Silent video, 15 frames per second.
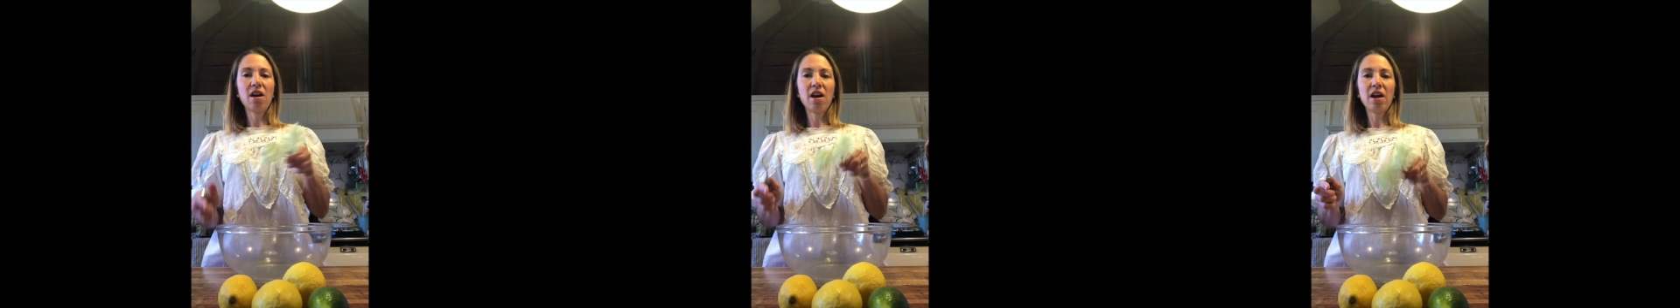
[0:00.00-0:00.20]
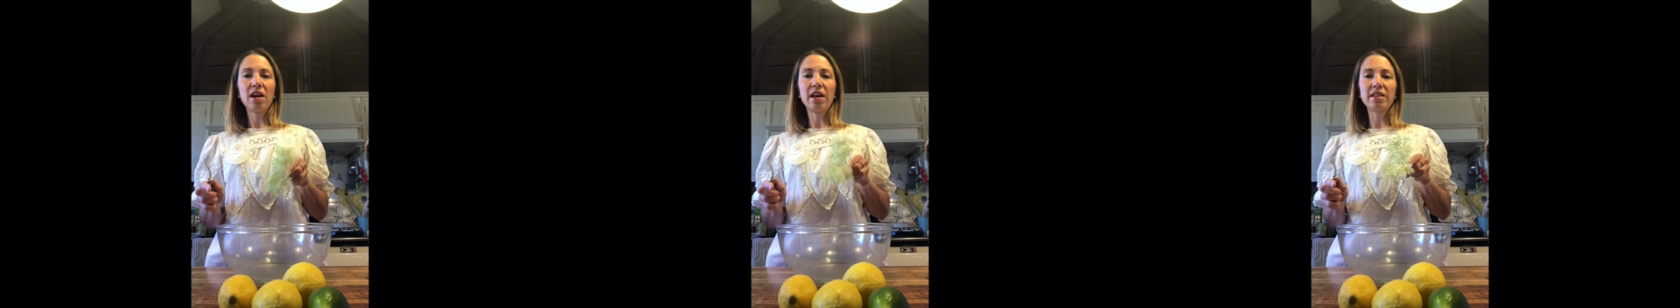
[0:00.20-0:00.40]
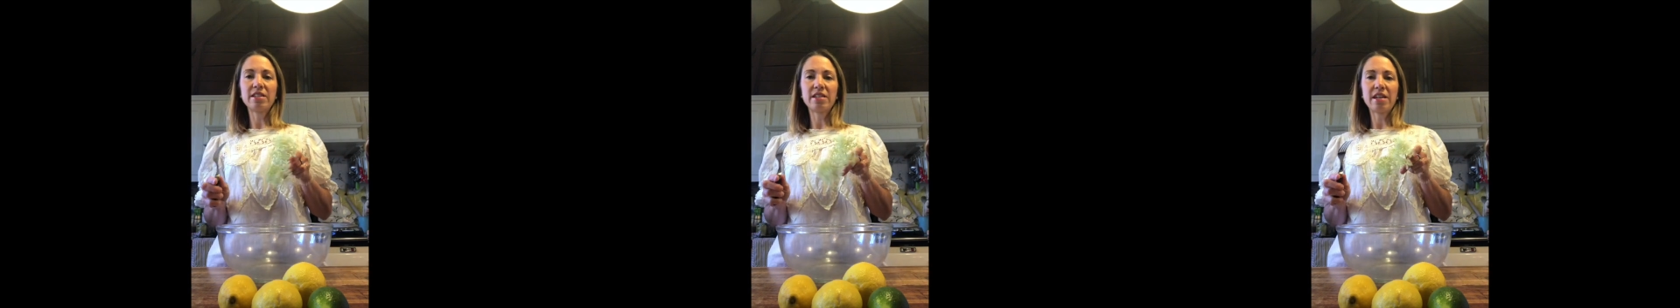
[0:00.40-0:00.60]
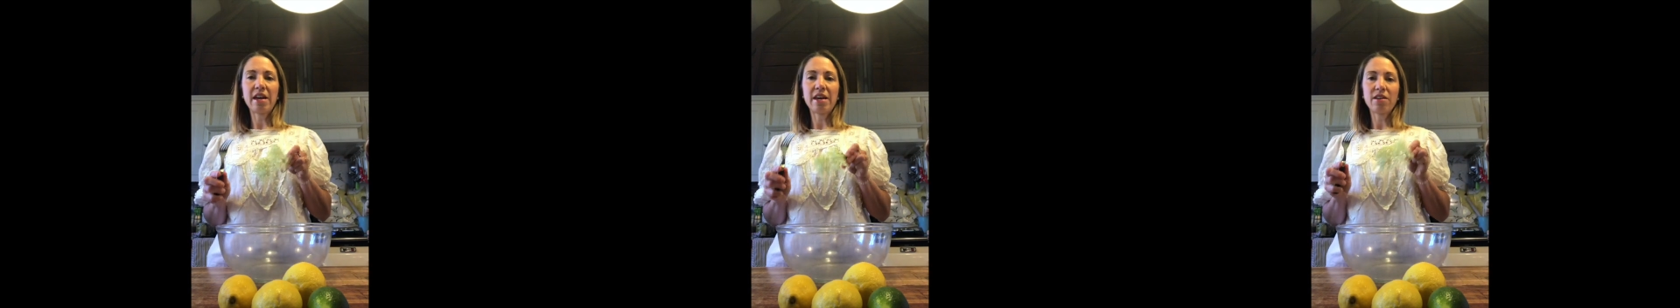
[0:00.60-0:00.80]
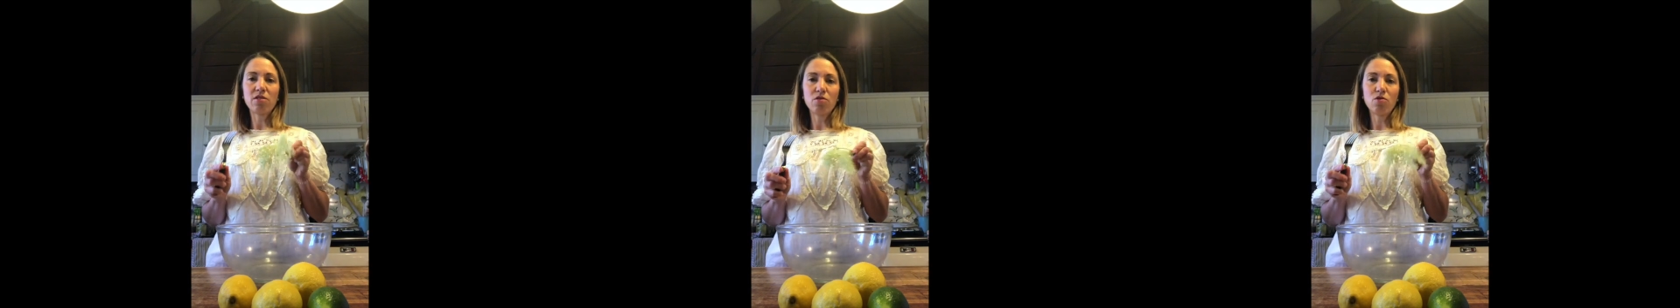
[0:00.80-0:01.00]
I like to
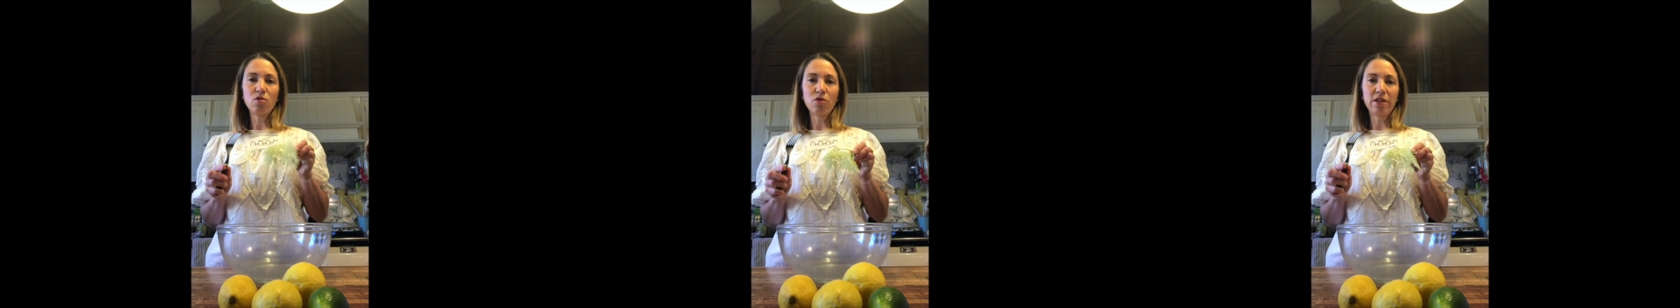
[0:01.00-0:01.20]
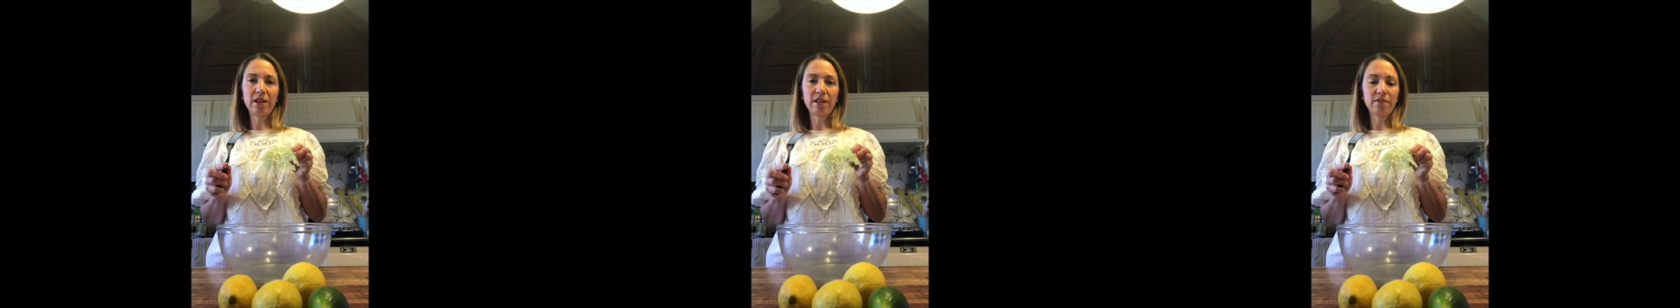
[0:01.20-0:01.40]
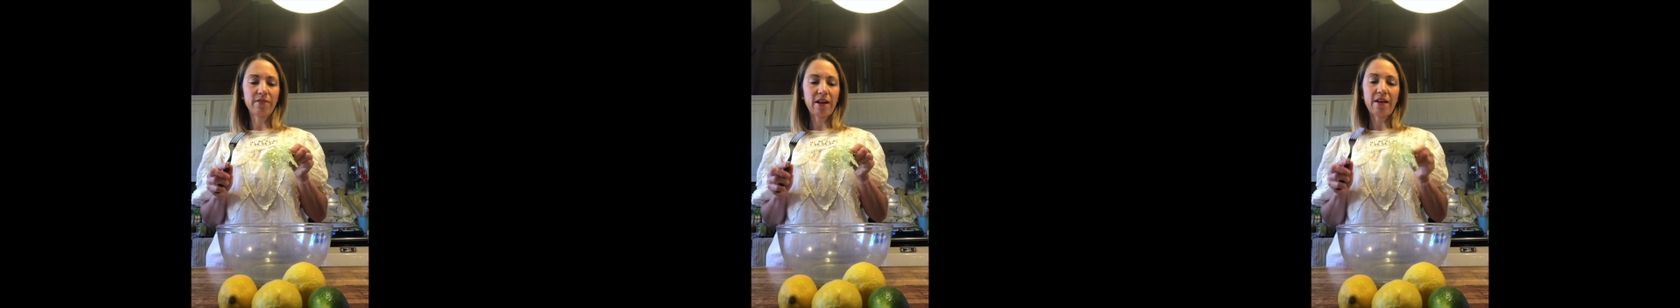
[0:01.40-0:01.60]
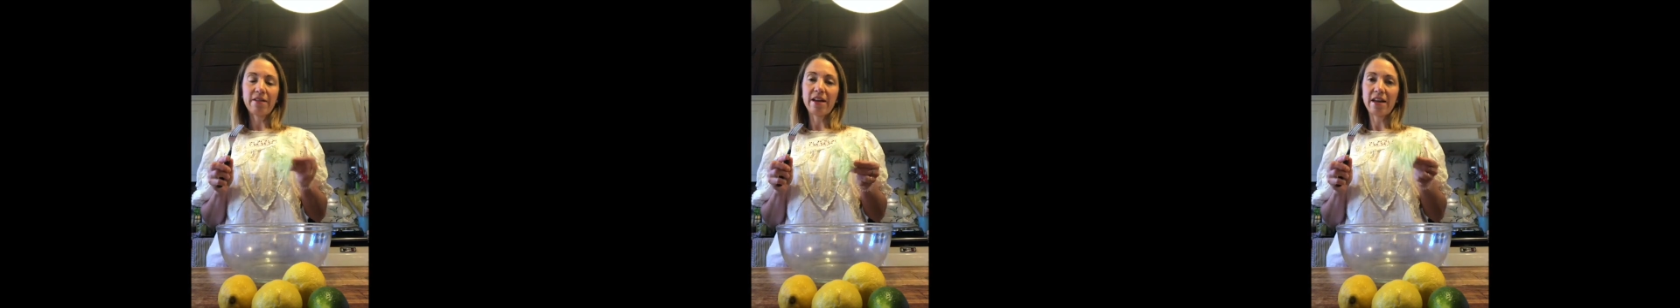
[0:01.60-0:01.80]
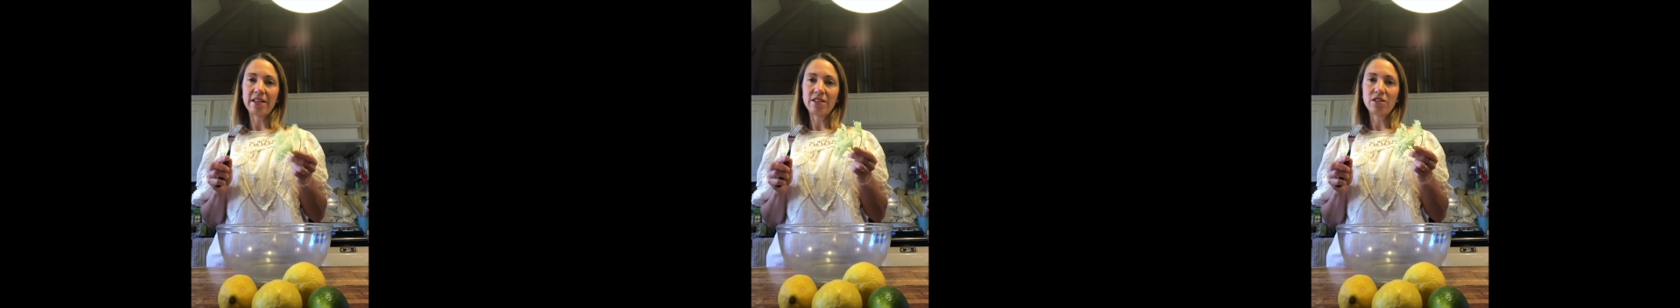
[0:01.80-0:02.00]
take all the little flower
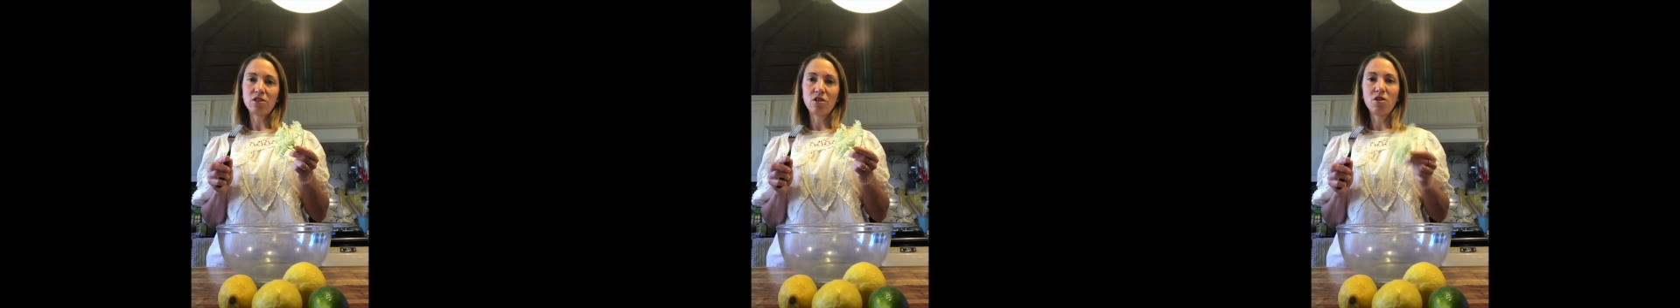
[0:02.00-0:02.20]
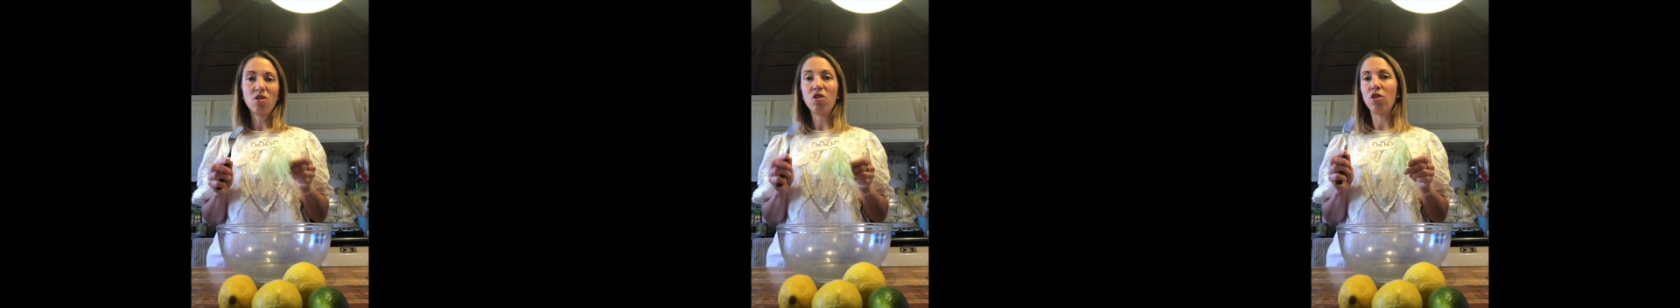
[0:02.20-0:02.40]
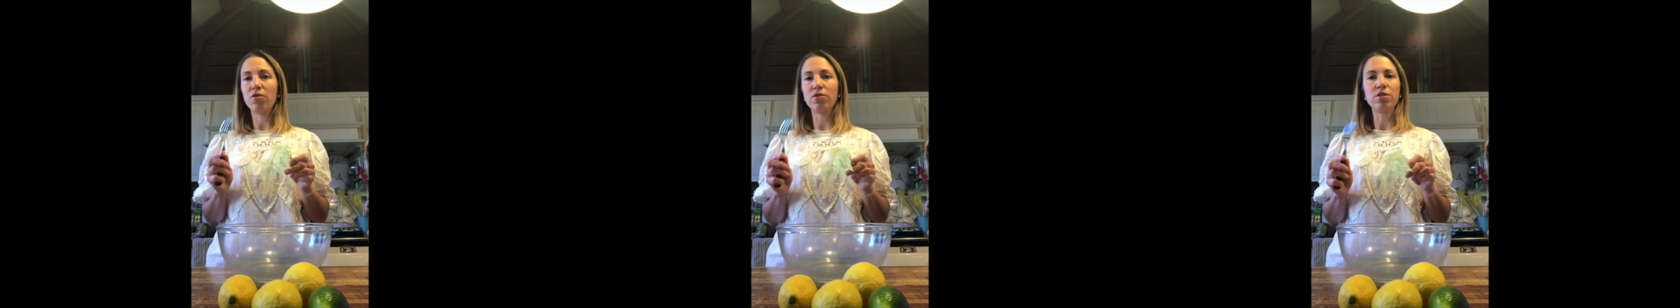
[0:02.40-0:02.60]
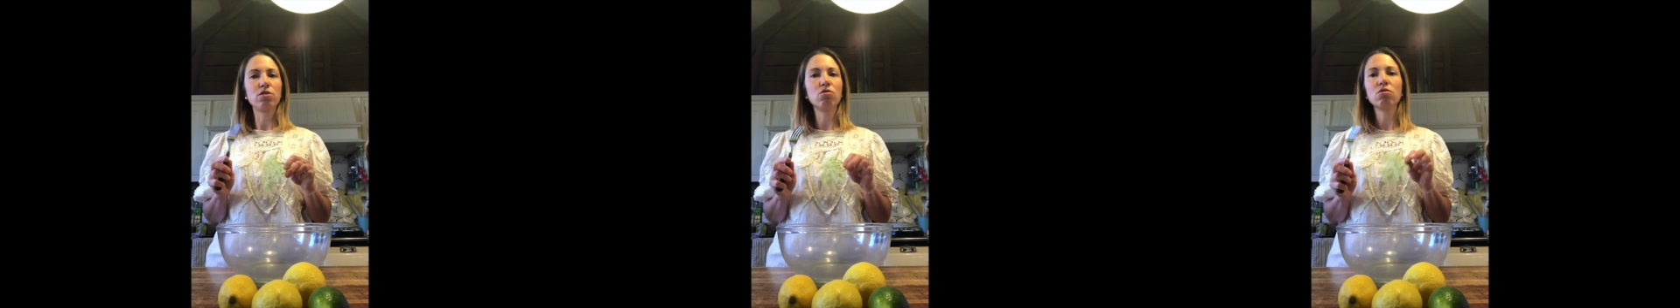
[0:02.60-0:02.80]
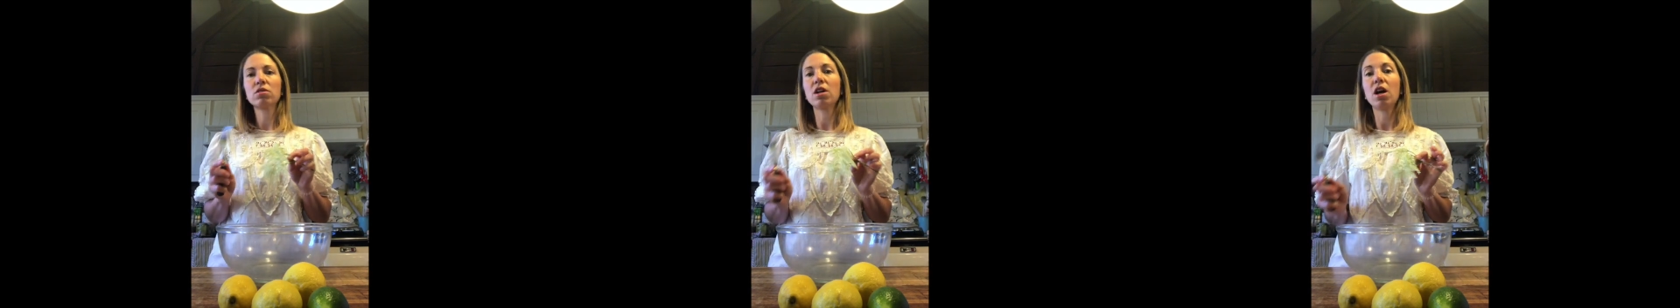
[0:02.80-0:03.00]
heads off the
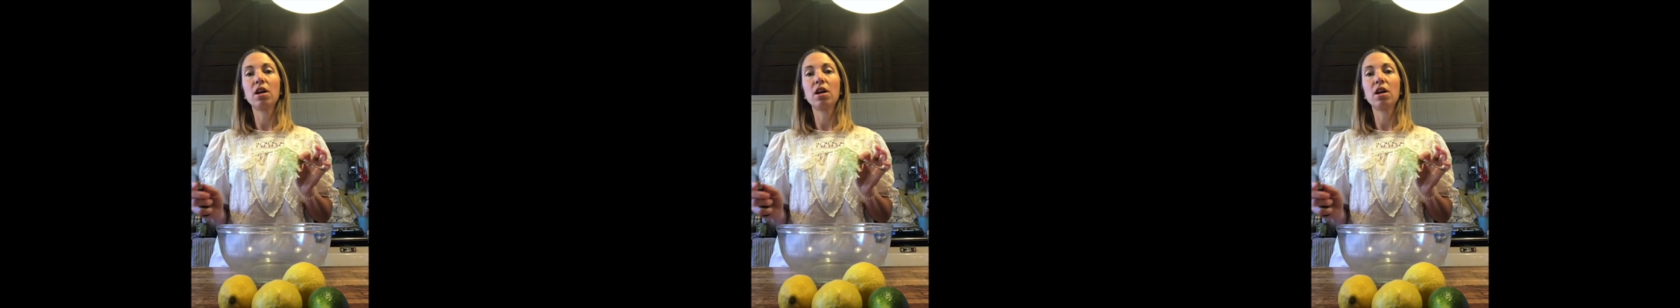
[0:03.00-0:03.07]
stalks.